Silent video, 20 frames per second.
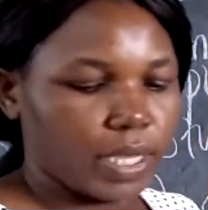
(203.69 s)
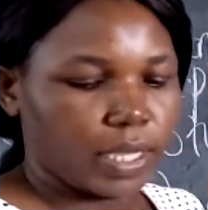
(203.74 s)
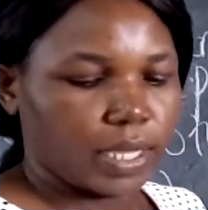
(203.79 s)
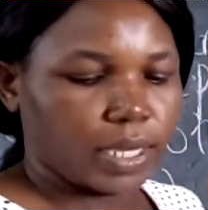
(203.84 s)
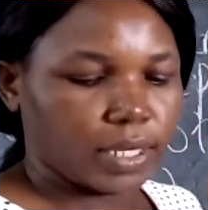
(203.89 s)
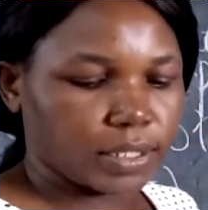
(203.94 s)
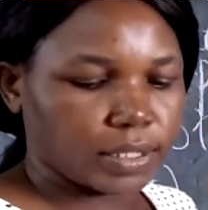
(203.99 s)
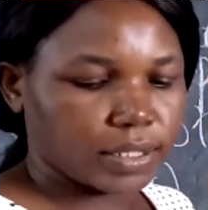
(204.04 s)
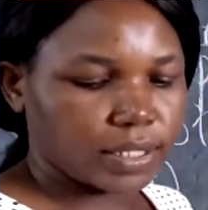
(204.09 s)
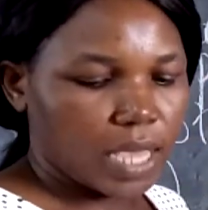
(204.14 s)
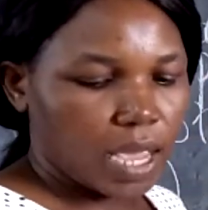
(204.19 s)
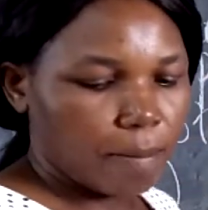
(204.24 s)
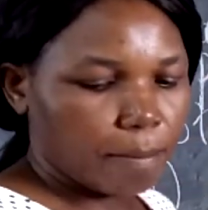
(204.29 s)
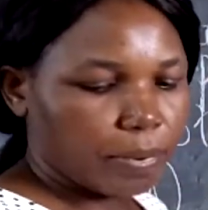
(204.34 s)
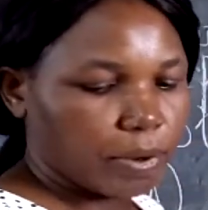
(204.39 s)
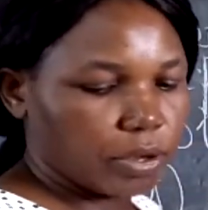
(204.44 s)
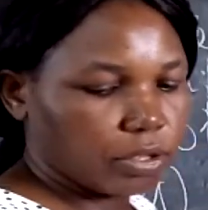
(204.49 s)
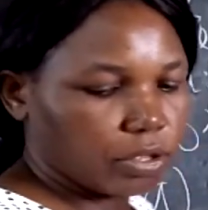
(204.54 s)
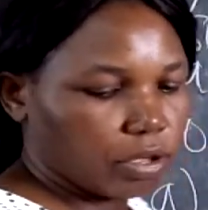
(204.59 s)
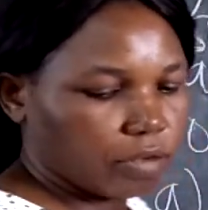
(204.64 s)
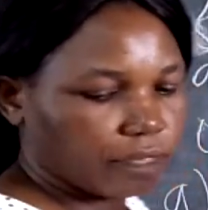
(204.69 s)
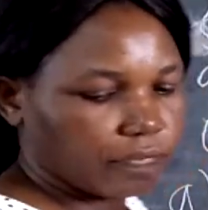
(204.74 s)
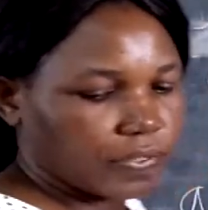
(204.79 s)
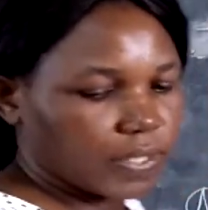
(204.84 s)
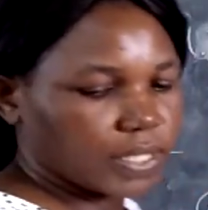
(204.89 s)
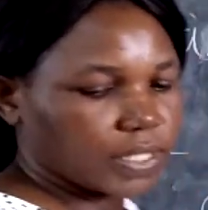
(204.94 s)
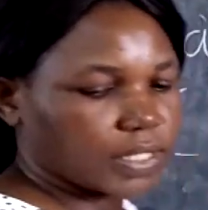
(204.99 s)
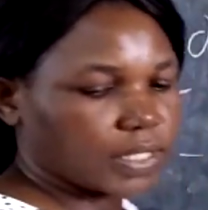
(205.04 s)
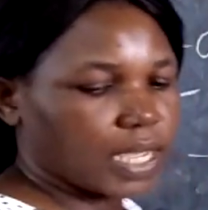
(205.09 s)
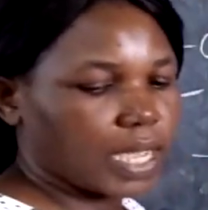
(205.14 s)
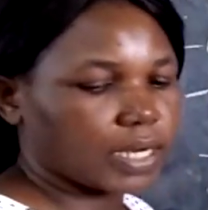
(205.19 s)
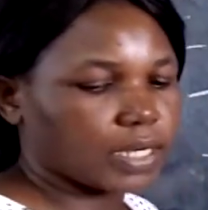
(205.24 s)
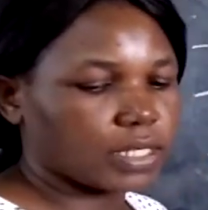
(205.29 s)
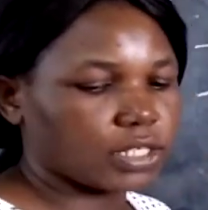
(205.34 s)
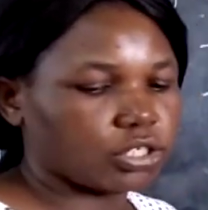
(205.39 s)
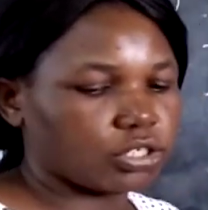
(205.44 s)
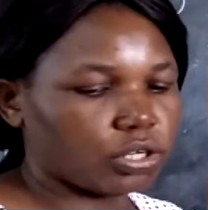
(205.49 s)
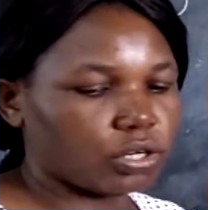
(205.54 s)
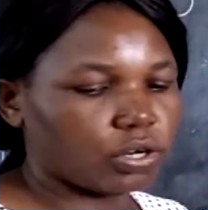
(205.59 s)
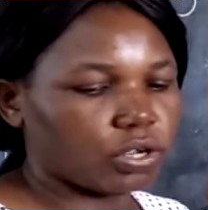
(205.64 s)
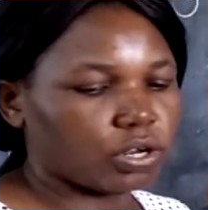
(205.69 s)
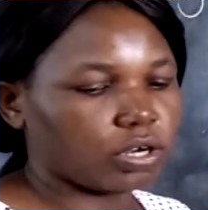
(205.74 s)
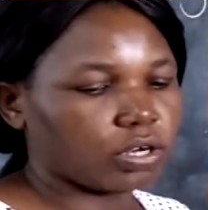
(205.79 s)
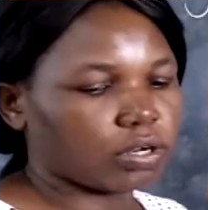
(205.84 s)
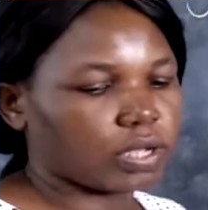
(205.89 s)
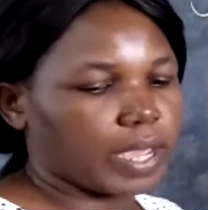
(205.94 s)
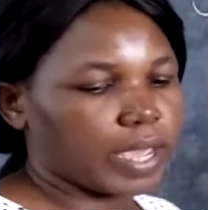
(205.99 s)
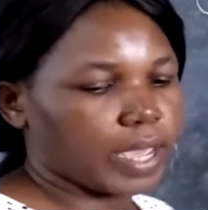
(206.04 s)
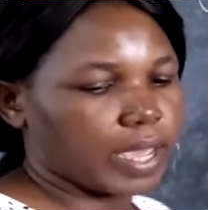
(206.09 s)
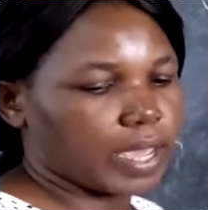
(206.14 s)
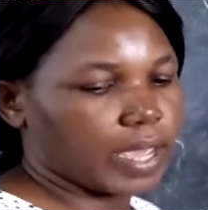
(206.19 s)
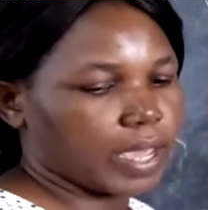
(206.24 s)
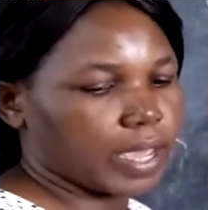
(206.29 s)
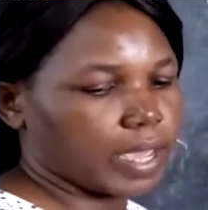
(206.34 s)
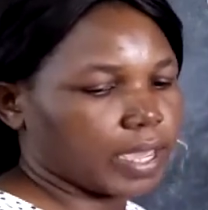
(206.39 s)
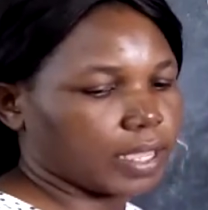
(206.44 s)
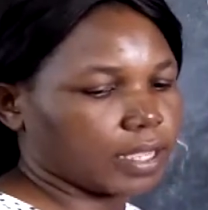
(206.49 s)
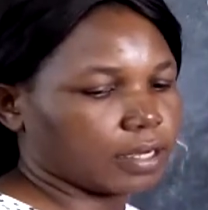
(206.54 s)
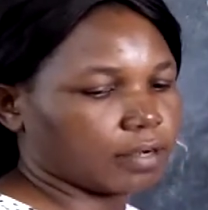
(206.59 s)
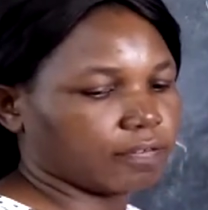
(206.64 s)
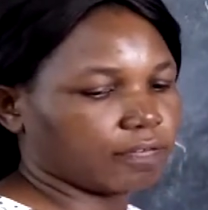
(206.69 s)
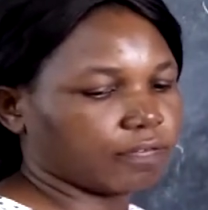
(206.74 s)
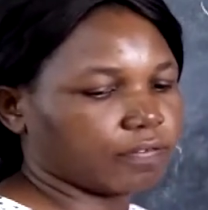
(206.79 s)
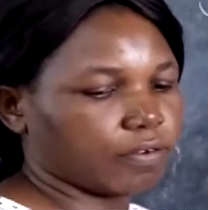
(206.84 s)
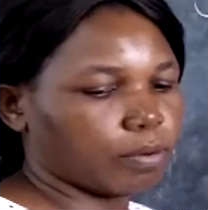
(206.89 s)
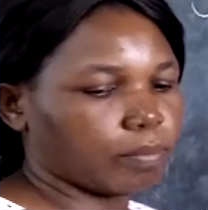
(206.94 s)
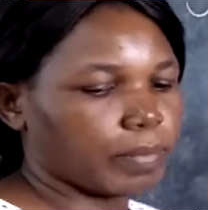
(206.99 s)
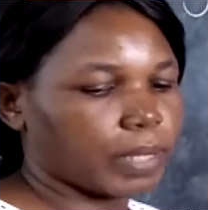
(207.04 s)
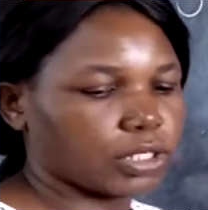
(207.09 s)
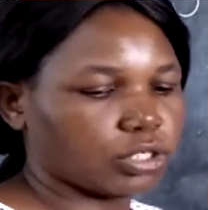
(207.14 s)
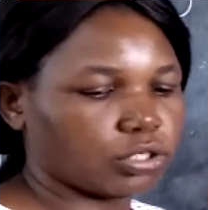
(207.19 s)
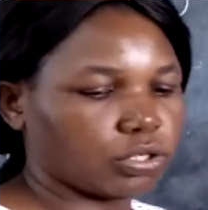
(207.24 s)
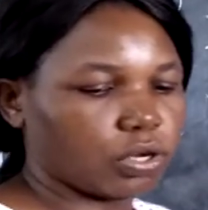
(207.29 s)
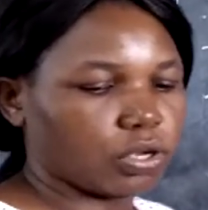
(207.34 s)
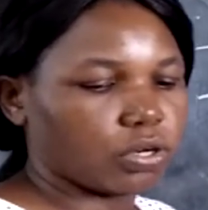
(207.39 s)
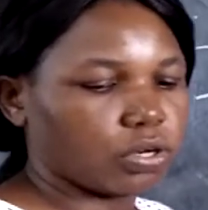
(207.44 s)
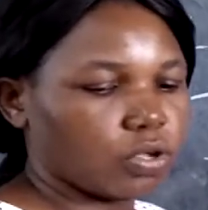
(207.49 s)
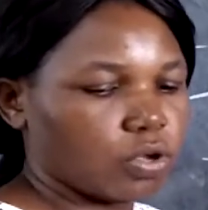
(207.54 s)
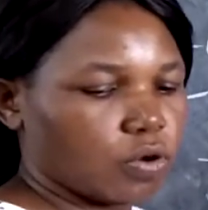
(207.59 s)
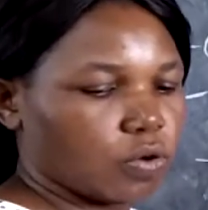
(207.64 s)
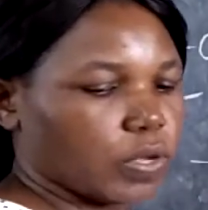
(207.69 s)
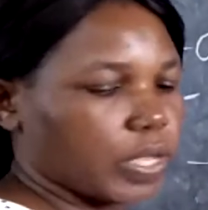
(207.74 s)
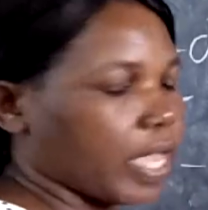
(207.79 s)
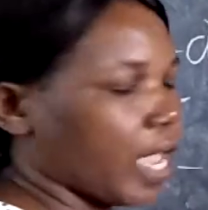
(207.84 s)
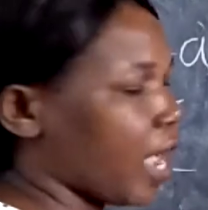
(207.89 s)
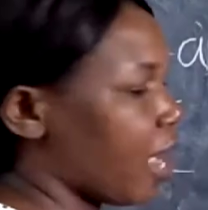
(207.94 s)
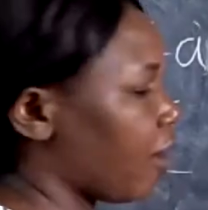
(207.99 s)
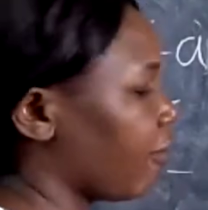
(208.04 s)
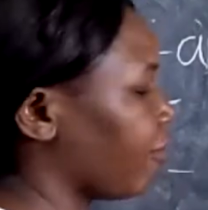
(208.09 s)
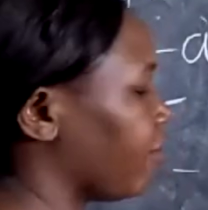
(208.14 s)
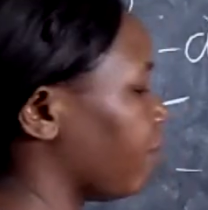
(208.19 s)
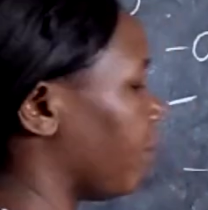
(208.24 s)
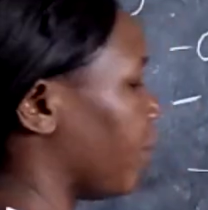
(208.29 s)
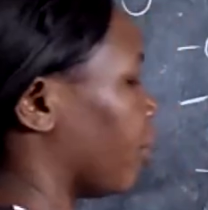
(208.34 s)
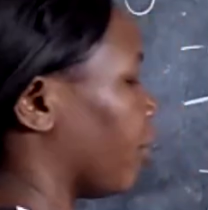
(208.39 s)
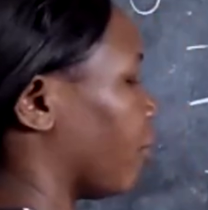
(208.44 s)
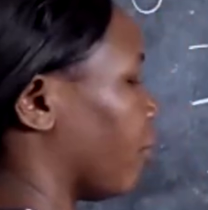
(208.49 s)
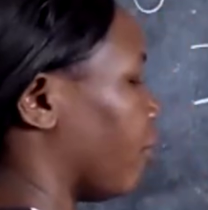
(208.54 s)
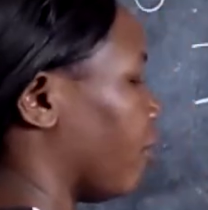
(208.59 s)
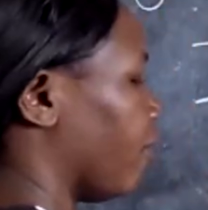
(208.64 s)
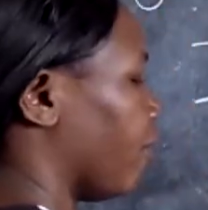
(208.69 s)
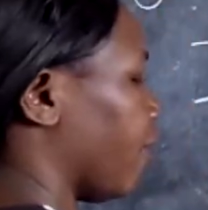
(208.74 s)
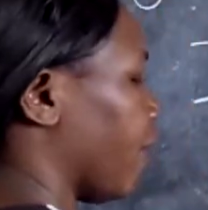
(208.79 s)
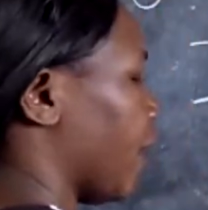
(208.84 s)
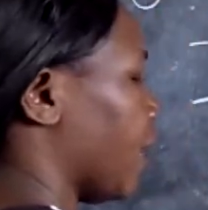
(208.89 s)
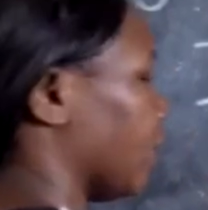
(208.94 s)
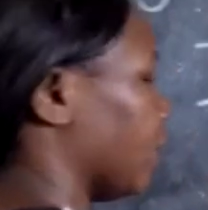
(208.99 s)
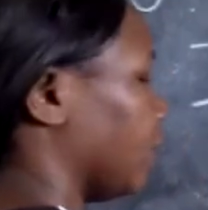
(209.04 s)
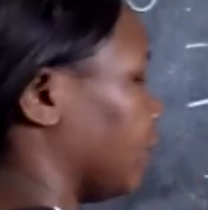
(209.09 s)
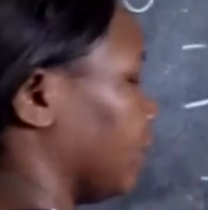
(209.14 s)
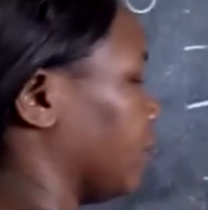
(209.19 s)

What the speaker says: Example of this additional information, we have moreover,